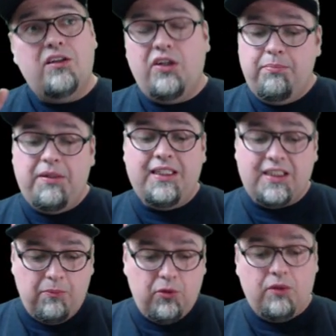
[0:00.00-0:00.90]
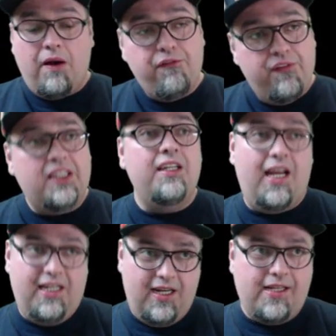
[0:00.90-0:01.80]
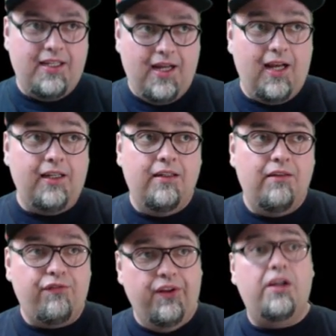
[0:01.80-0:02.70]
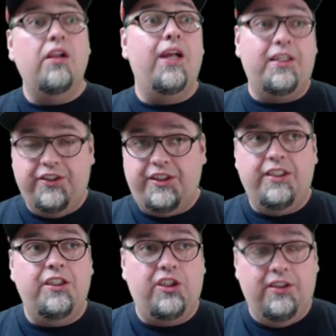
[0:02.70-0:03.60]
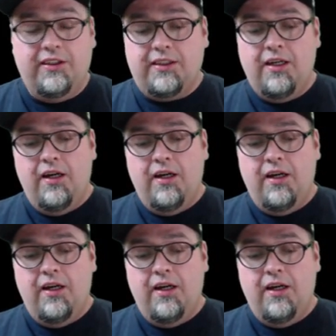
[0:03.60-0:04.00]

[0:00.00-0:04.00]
could be somewhere around fifty nine ninety nine for the collector's editions.